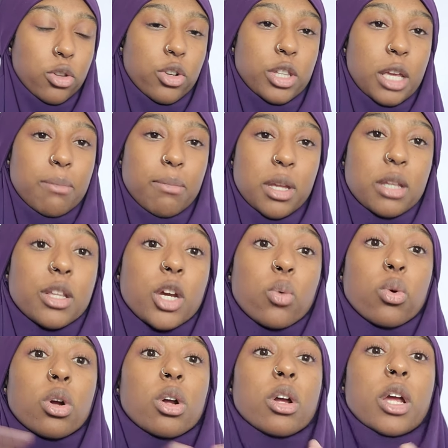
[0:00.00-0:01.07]
and they mean it like
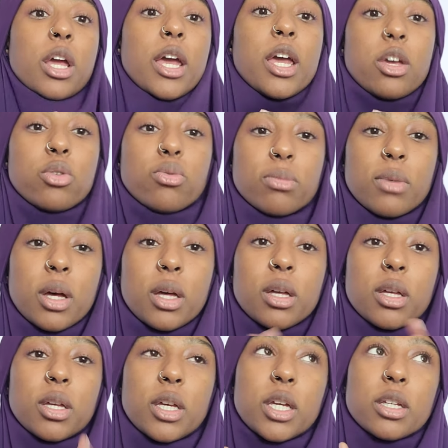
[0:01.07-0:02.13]
we're a ummah.
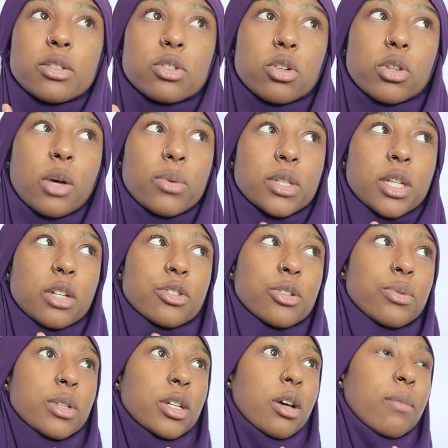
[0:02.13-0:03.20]
And so that was actually
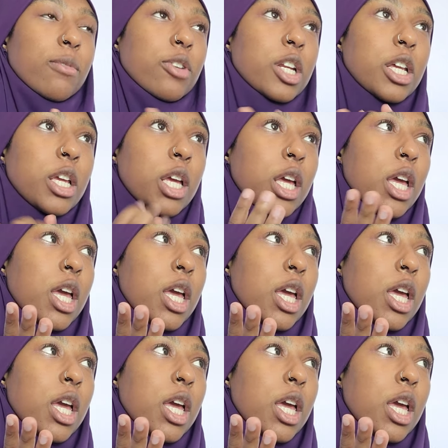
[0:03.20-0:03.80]
really comforting.